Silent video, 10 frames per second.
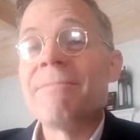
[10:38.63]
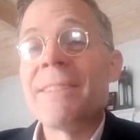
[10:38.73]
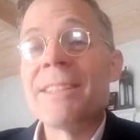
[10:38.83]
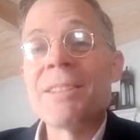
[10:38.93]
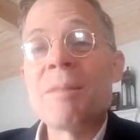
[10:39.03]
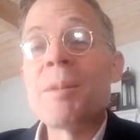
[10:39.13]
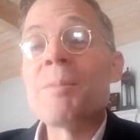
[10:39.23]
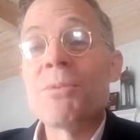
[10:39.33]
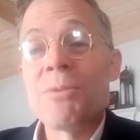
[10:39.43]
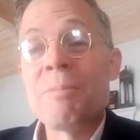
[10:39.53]
And some
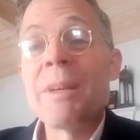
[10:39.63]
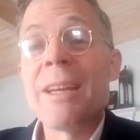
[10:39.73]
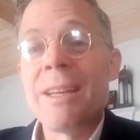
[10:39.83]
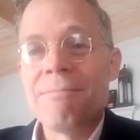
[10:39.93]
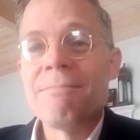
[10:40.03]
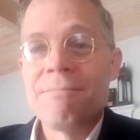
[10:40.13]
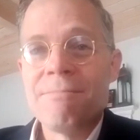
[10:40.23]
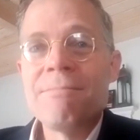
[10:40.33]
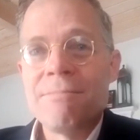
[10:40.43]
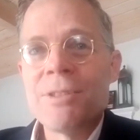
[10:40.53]
people will be,
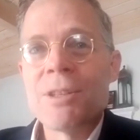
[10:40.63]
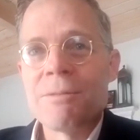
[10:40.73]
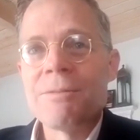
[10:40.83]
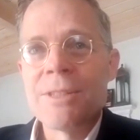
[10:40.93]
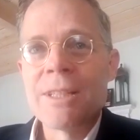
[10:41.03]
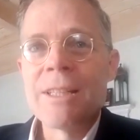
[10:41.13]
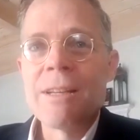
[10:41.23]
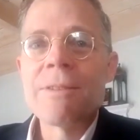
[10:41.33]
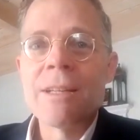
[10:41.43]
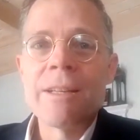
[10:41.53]
you know,
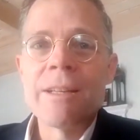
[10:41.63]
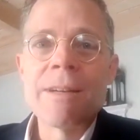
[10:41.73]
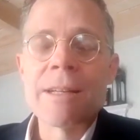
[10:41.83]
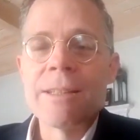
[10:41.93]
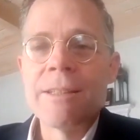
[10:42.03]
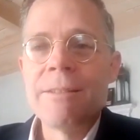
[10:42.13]
significantly affected.